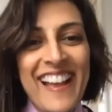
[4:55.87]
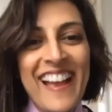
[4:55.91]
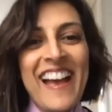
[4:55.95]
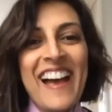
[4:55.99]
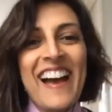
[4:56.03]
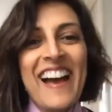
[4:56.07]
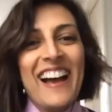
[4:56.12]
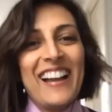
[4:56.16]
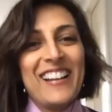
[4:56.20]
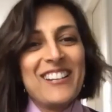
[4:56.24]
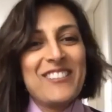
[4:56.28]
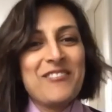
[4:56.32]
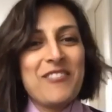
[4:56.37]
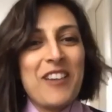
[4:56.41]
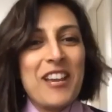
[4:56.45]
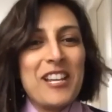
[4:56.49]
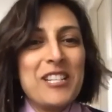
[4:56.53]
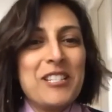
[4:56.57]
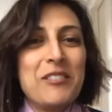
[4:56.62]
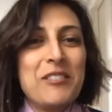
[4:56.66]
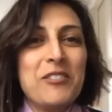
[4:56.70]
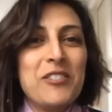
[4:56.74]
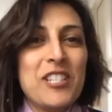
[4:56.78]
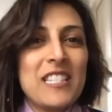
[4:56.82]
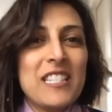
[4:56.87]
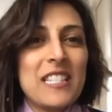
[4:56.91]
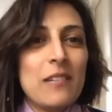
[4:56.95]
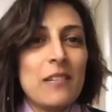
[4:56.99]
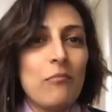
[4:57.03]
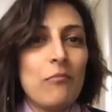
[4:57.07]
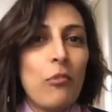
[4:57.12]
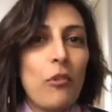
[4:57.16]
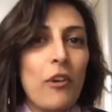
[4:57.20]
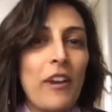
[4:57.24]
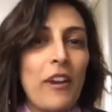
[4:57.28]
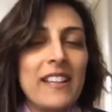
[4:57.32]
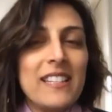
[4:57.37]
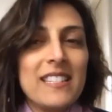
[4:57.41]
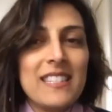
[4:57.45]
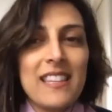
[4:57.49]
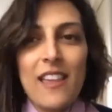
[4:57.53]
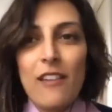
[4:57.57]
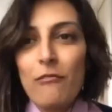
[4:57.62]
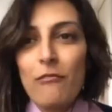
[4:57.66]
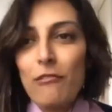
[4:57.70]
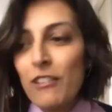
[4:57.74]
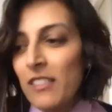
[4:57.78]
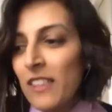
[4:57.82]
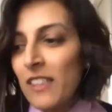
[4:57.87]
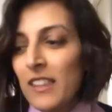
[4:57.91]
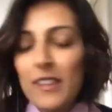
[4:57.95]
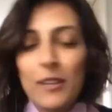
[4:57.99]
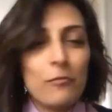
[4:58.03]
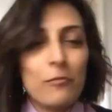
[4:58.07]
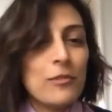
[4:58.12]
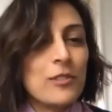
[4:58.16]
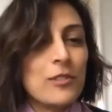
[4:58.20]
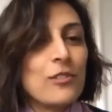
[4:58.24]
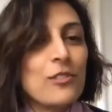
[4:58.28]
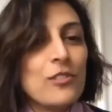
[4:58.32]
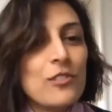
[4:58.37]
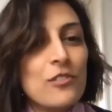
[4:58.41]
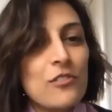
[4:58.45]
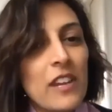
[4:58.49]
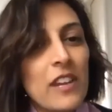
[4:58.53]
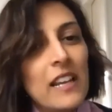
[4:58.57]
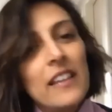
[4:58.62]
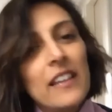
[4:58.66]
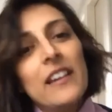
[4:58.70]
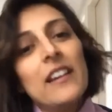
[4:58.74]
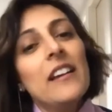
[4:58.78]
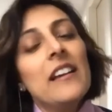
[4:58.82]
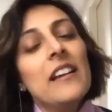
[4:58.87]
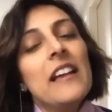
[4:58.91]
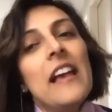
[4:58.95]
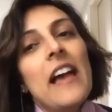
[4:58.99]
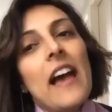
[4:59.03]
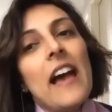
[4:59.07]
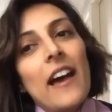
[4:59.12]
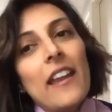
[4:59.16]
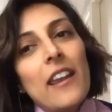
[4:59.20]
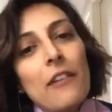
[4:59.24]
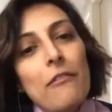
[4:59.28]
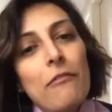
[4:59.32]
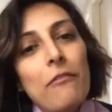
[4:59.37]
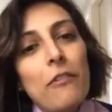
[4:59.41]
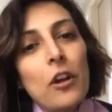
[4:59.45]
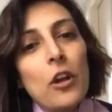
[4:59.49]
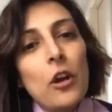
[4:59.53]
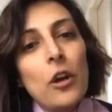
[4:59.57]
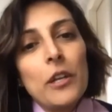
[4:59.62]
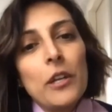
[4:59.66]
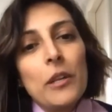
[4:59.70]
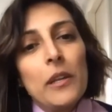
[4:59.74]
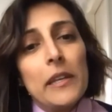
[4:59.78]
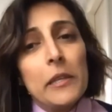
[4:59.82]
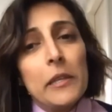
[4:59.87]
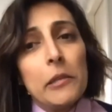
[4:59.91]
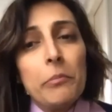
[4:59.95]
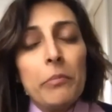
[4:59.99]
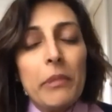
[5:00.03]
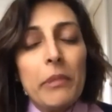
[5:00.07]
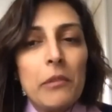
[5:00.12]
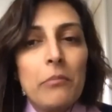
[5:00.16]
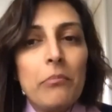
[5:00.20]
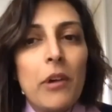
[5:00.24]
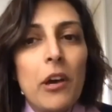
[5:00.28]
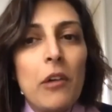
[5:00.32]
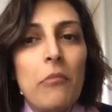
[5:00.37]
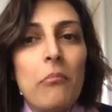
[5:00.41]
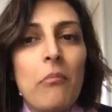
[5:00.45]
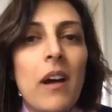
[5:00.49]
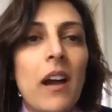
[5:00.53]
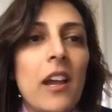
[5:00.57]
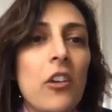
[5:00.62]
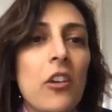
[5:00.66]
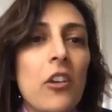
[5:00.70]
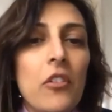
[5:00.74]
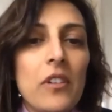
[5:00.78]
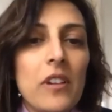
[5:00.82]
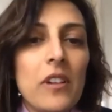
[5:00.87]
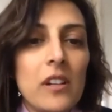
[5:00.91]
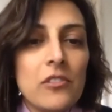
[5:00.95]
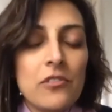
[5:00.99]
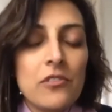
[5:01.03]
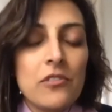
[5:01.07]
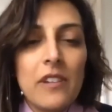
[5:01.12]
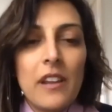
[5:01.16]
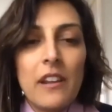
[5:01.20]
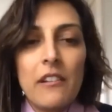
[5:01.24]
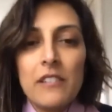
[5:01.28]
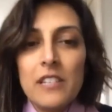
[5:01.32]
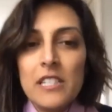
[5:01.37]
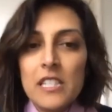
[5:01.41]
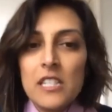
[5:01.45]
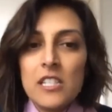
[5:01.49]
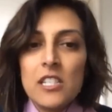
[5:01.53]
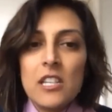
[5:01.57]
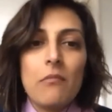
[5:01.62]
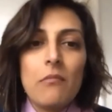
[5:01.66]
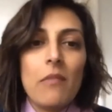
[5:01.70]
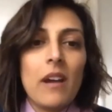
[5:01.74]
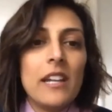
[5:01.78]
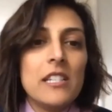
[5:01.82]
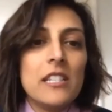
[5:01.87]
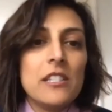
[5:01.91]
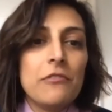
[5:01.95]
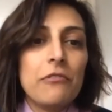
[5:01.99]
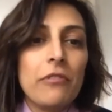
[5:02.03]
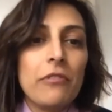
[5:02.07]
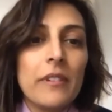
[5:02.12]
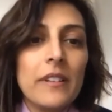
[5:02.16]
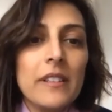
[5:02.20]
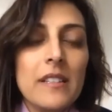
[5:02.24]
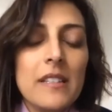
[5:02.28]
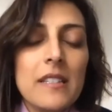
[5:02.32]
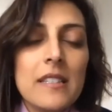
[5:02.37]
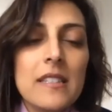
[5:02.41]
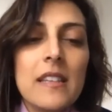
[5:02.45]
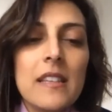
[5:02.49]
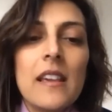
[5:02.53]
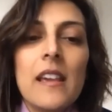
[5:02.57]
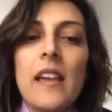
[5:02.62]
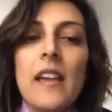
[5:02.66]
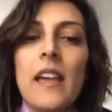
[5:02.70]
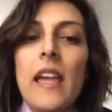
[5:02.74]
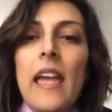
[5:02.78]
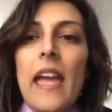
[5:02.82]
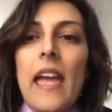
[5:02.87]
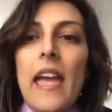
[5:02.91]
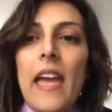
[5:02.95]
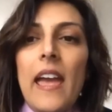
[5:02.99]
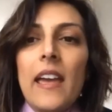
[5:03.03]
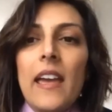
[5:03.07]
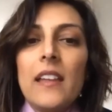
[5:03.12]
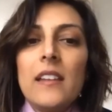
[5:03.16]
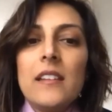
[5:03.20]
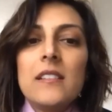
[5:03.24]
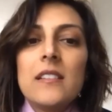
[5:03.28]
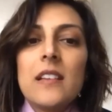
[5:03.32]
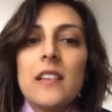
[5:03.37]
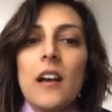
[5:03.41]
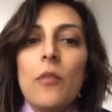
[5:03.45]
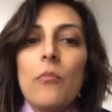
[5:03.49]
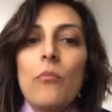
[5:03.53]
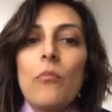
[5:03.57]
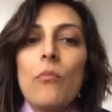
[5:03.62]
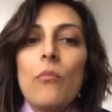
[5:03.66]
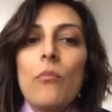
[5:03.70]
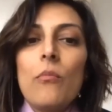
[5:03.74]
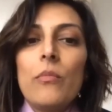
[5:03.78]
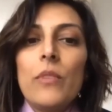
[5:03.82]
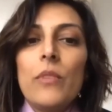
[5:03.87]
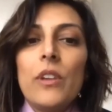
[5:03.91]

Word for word: I tried to just embrace everything that was Australia, and I forgot a little bit about my own cultural heritage and my difference. And, um, you